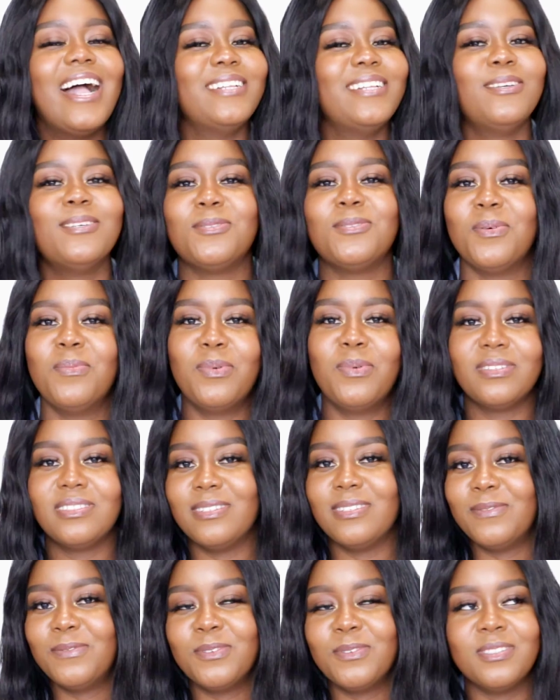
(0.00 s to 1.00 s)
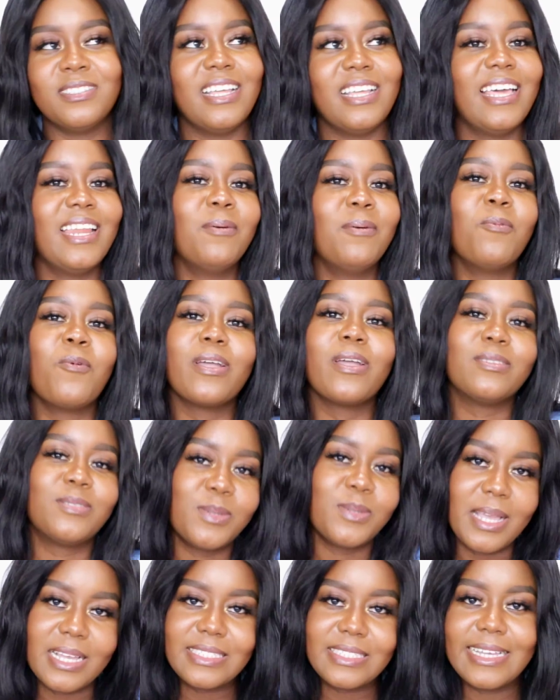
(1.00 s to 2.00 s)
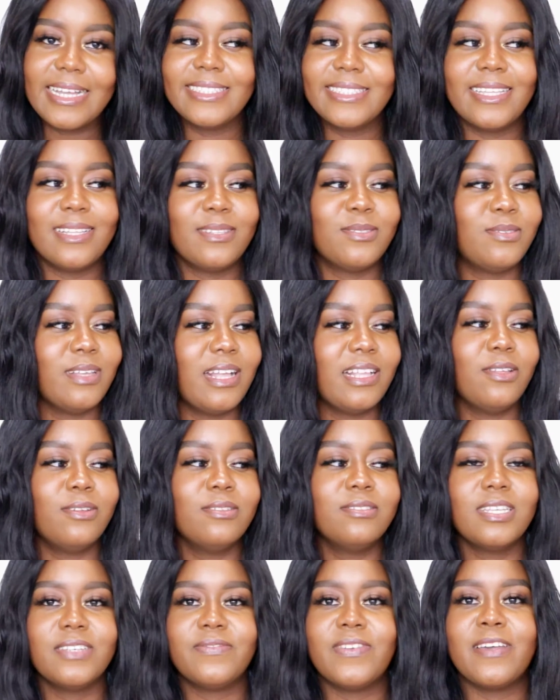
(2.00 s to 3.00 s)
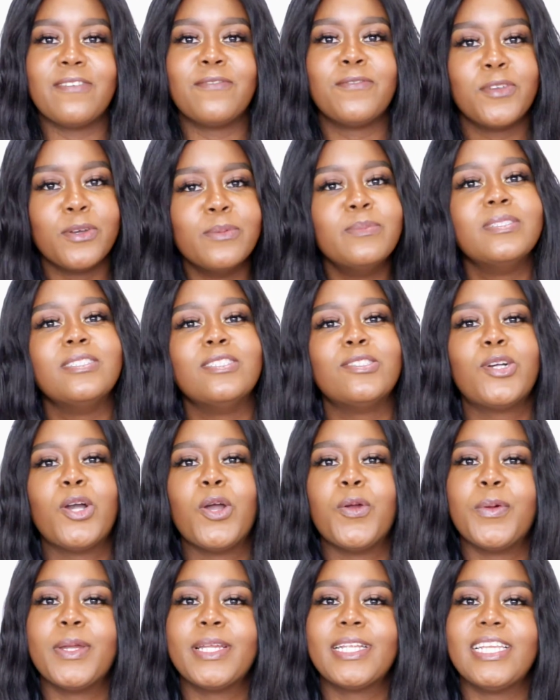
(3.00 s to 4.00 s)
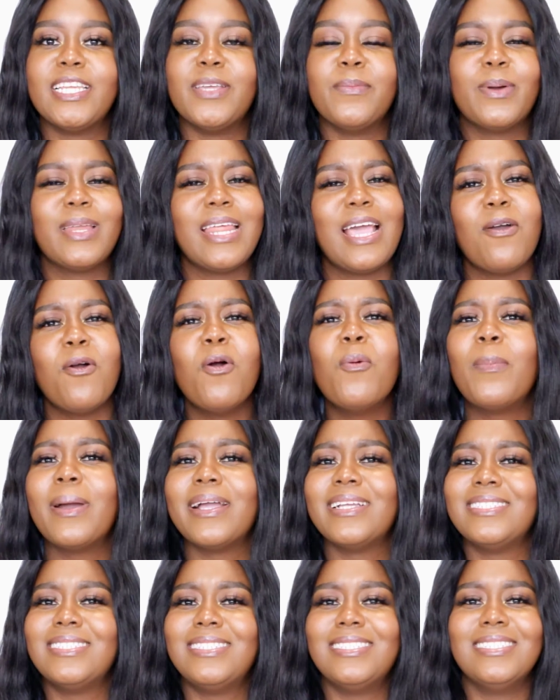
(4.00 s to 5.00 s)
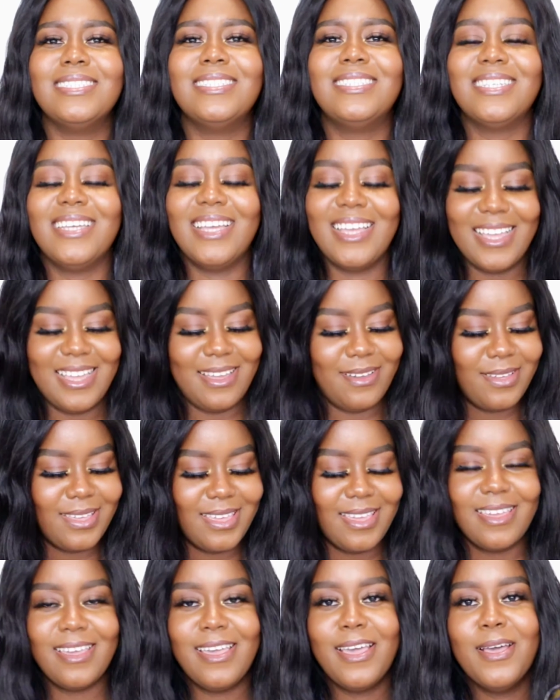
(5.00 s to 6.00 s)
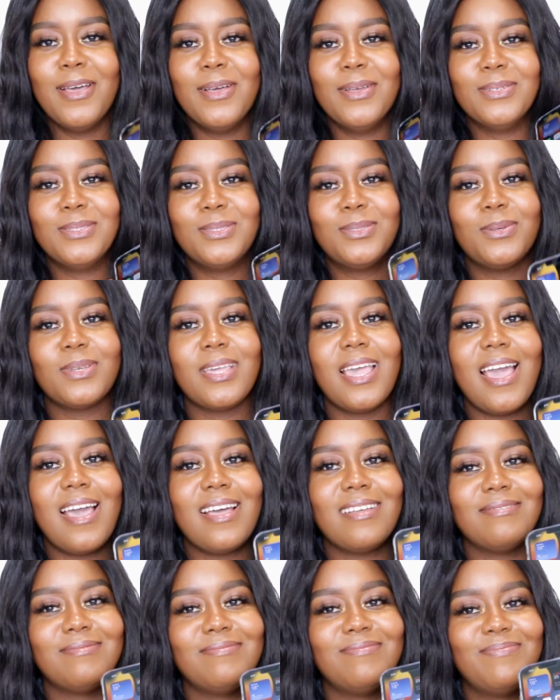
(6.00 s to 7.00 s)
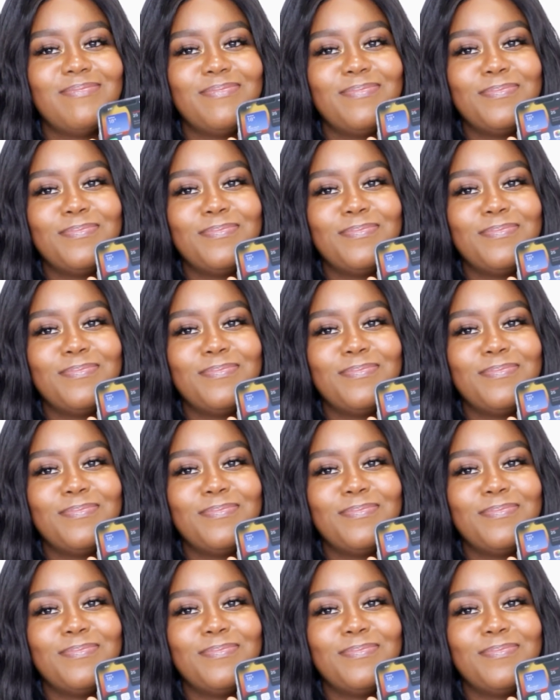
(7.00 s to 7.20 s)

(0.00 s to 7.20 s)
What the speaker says: I just unboxed the phone and I'm way too excited, so I don't know if I filmed this correctly, but I hope I did. Okay, so yeah,